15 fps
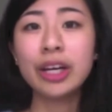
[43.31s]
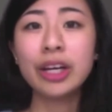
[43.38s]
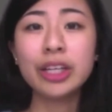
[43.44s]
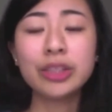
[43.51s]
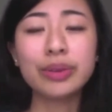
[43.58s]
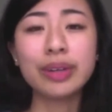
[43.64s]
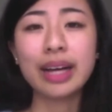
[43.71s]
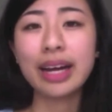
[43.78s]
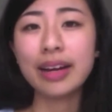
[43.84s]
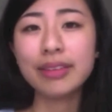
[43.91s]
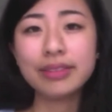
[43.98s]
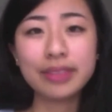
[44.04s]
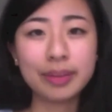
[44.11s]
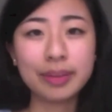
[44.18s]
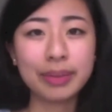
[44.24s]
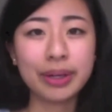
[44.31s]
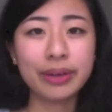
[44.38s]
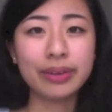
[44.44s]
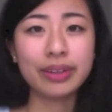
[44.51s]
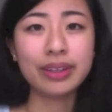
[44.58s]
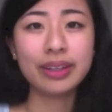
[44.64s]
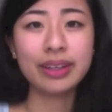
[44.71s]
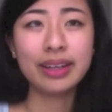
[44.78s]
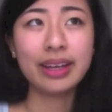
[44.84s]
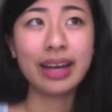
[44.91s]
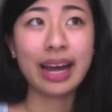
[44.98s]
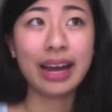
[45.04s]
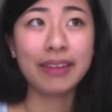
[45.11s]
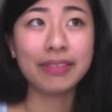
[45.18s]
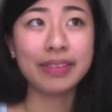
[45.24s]
So I'll have about
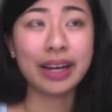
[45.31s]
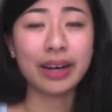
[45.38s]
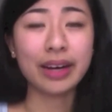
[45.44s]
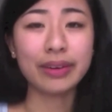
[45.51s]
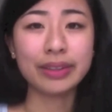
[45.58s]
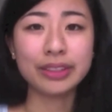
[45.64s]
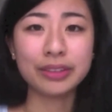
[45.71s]
half an hour